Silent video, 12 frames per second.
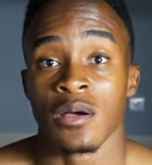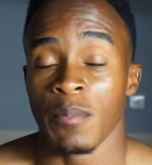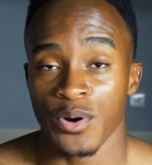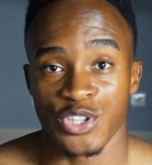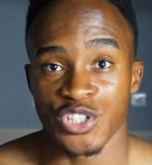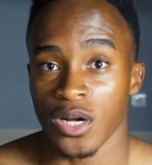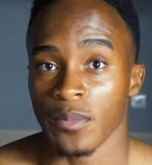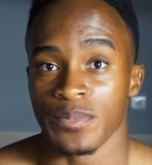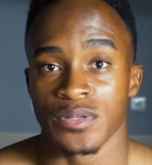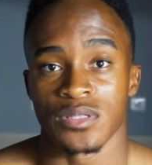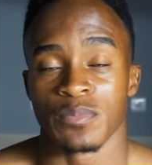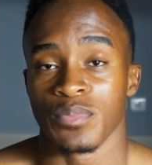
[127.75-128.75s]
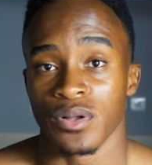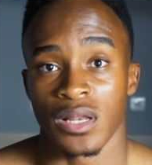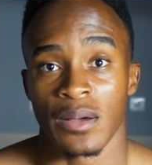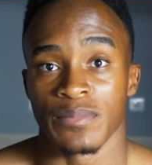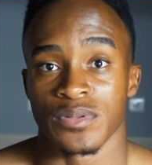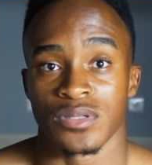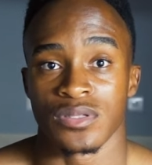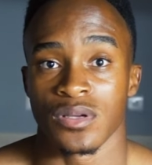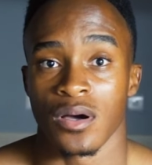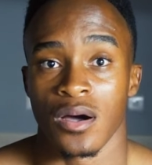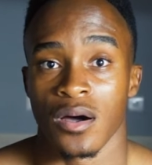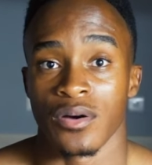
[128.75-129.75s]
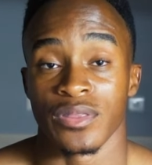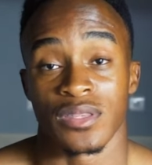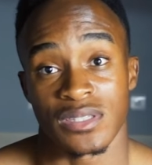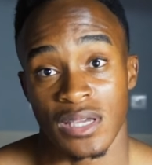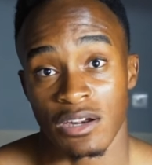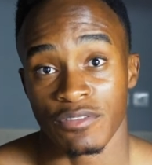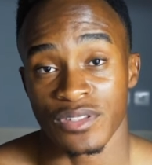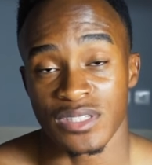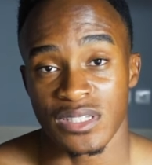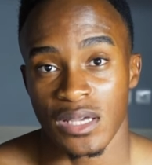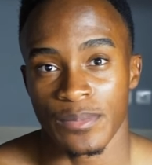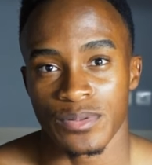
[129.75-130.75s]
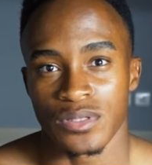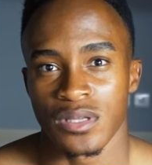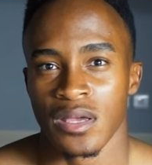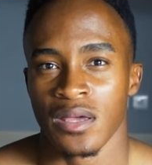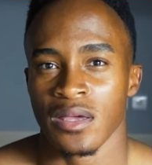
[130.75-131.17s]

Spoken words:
push-ups, pull-ups on the side of the steps.